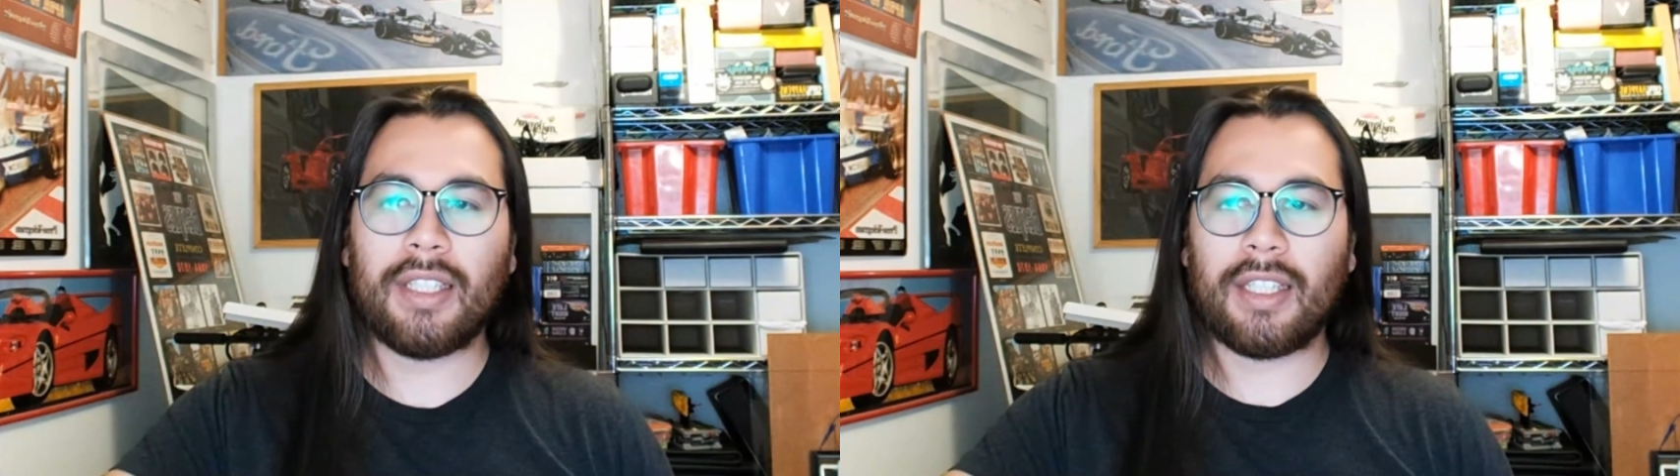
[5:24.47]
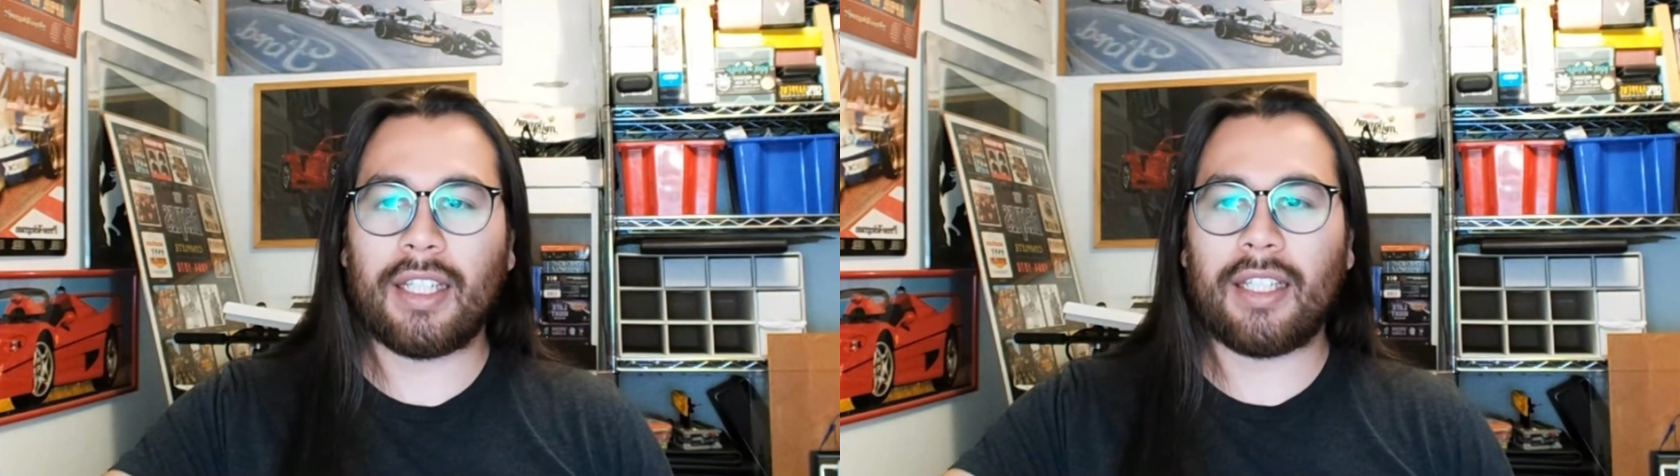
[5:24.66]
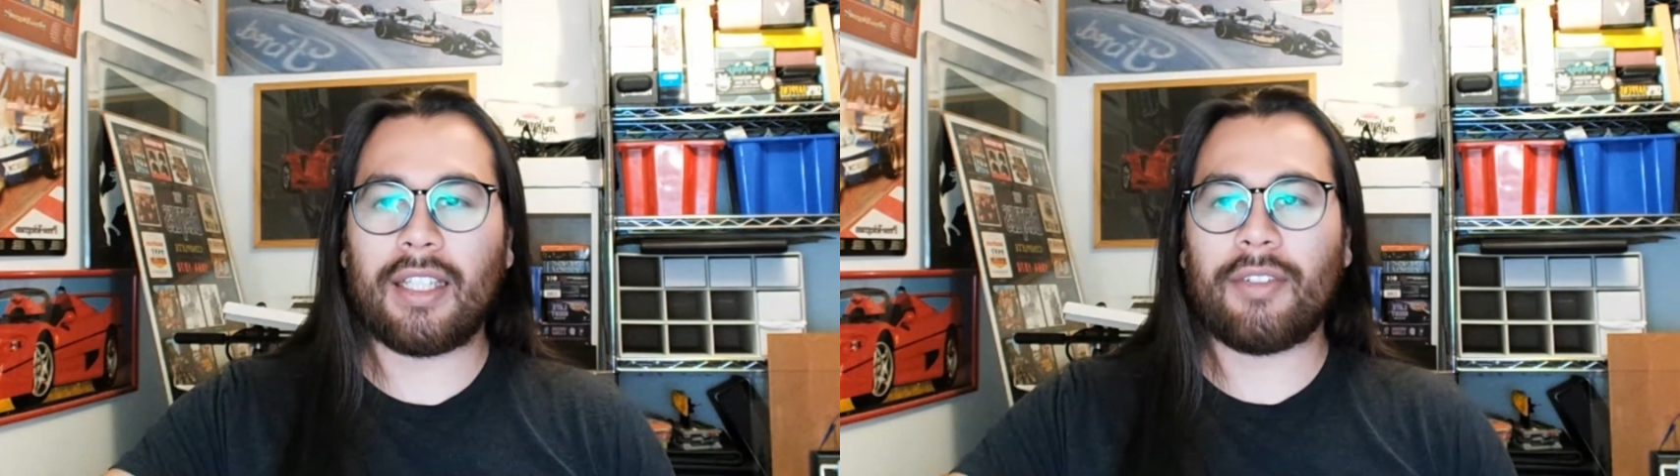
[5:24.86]

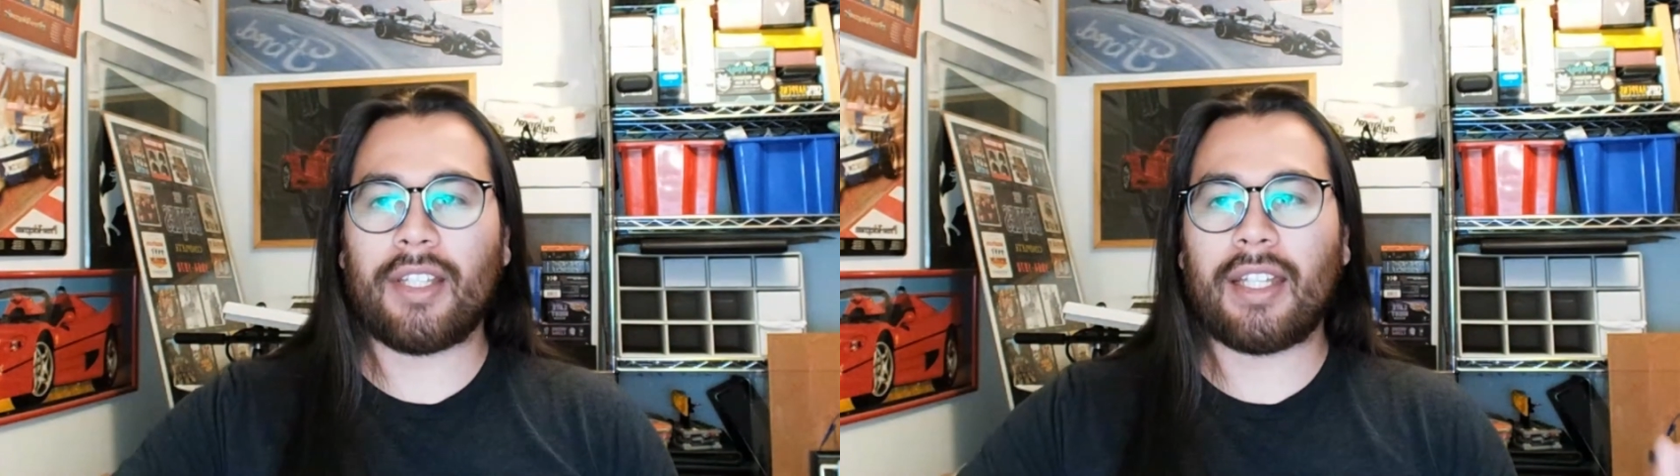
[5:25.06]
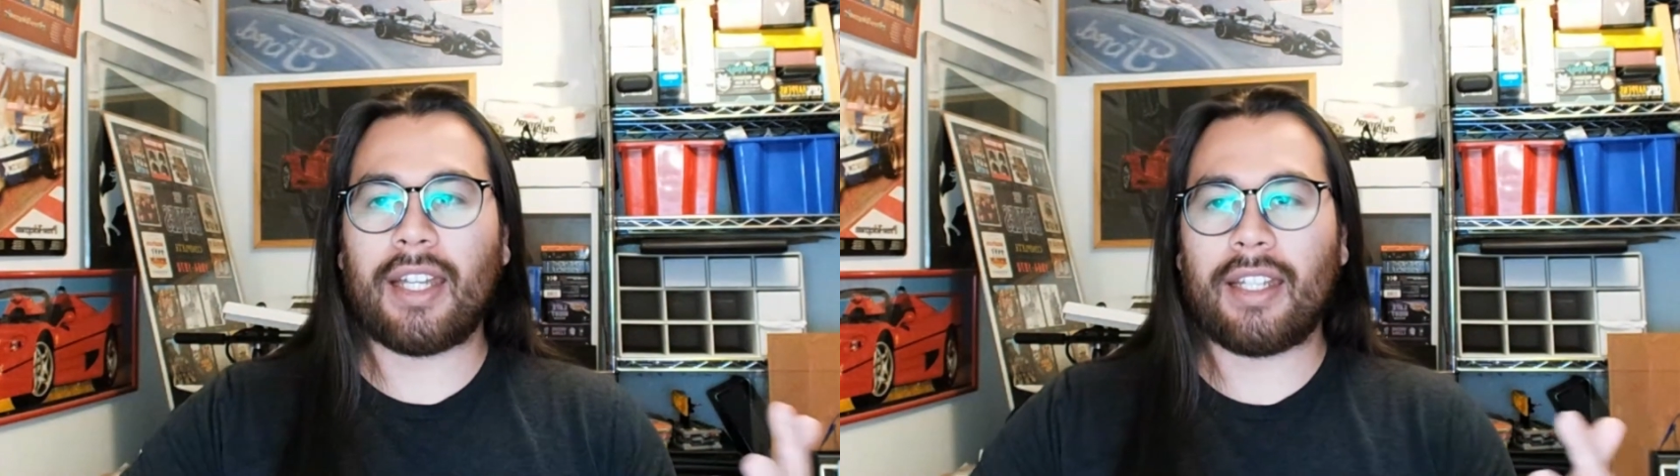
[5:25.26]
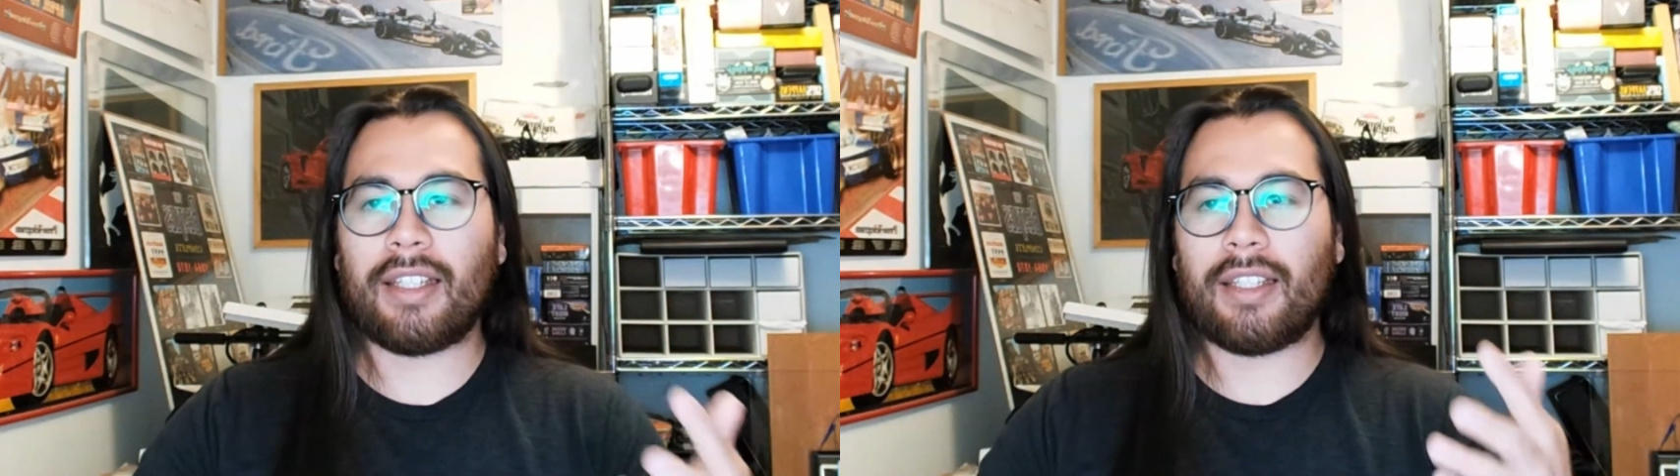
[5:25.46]
and even
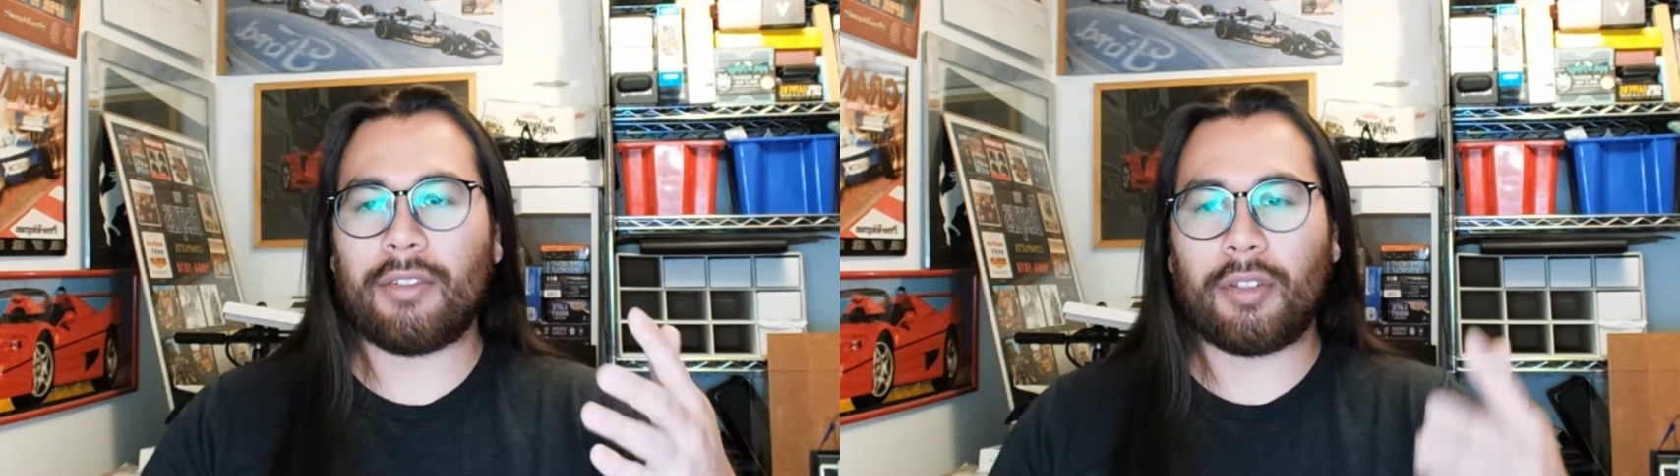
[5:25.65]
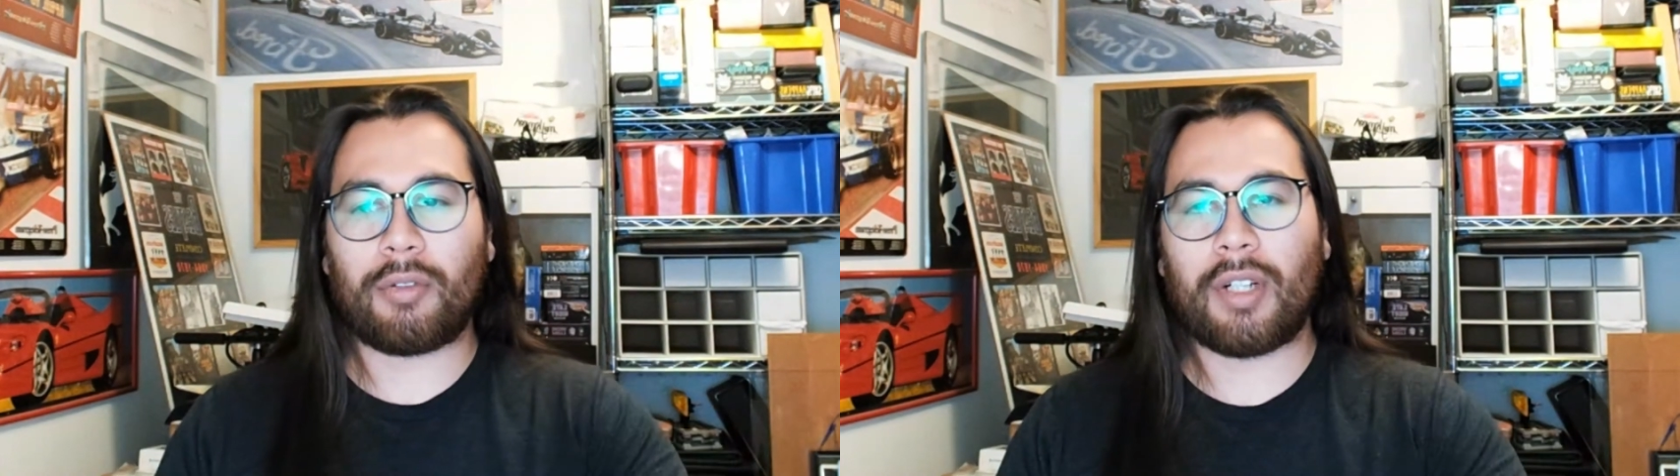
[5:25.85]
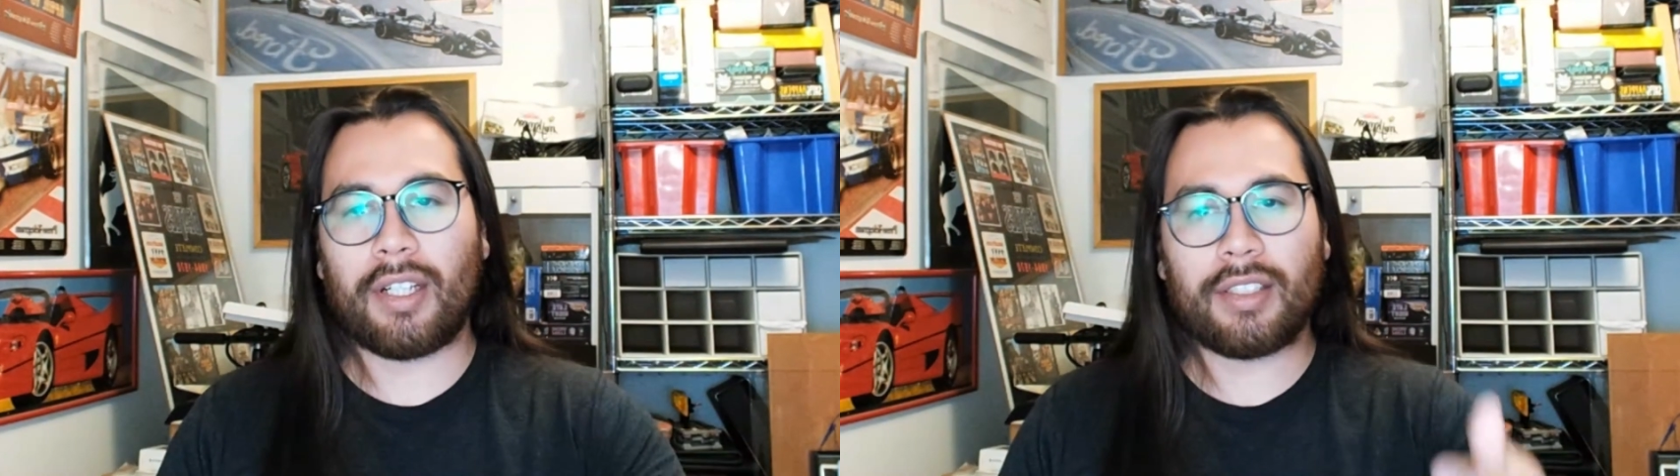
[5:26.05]
that, it
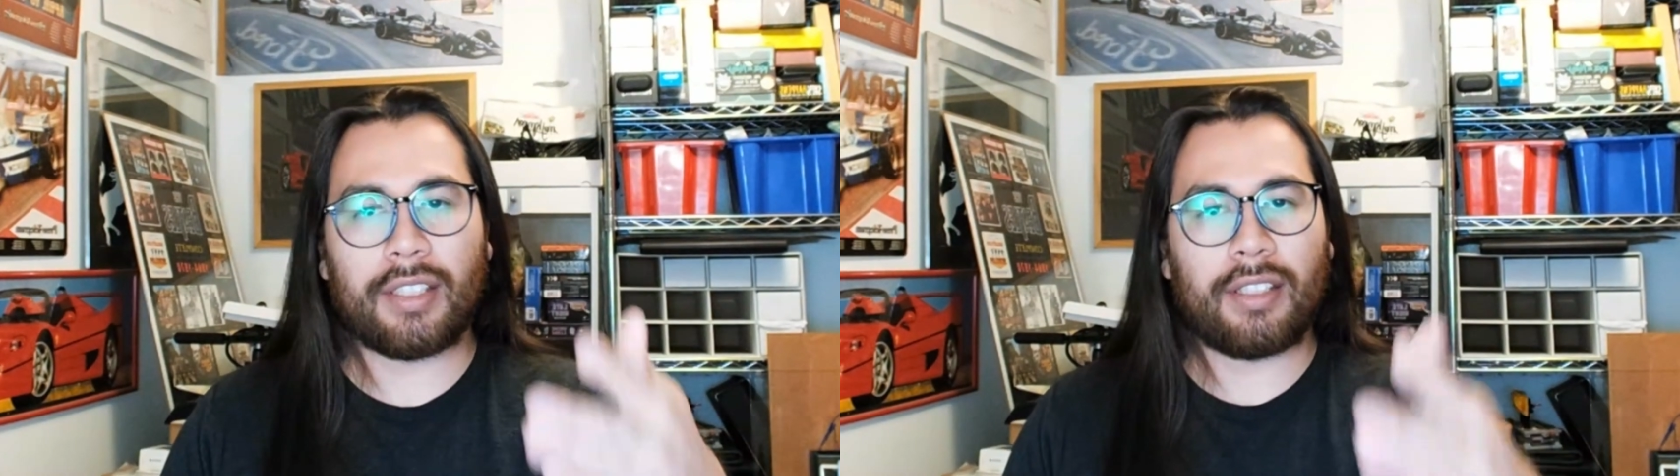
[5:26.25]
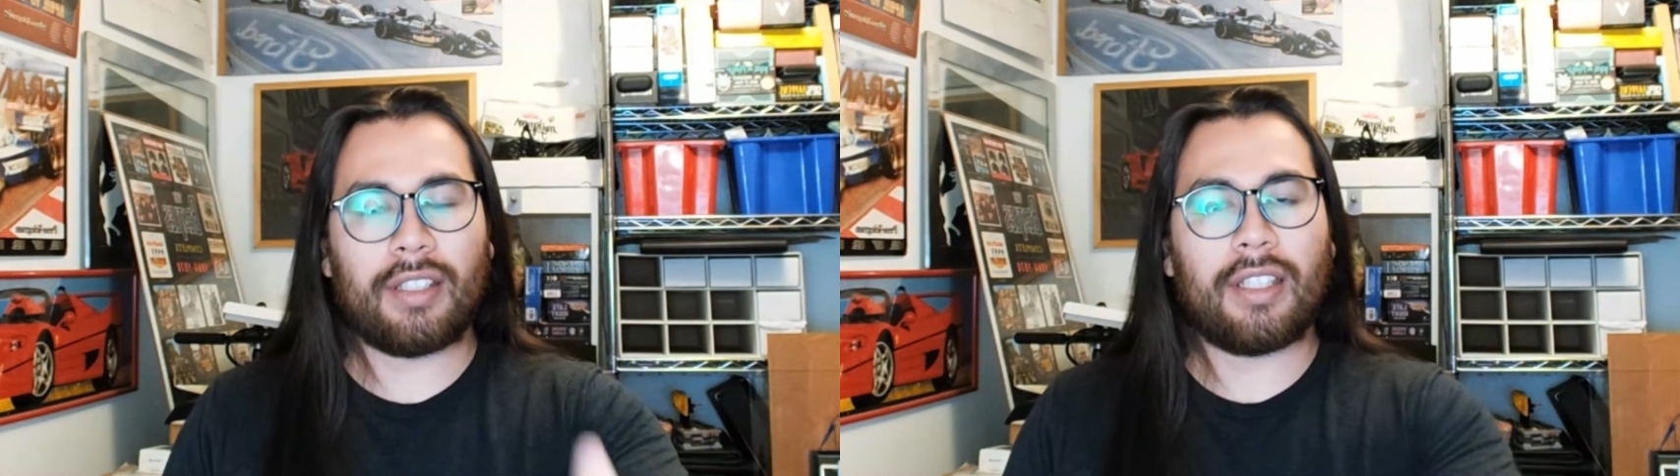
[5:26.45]
requires an